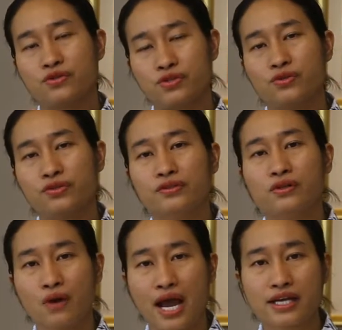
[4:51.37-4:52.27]
choose
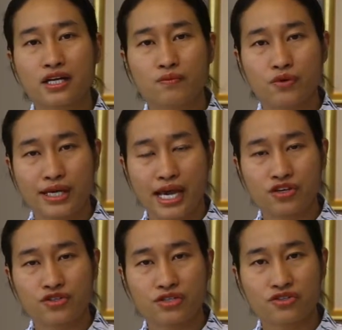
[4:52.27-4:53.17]
the right
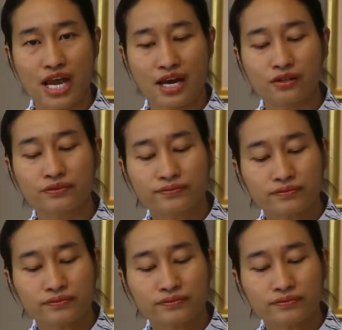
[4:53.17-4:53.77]
communication channel.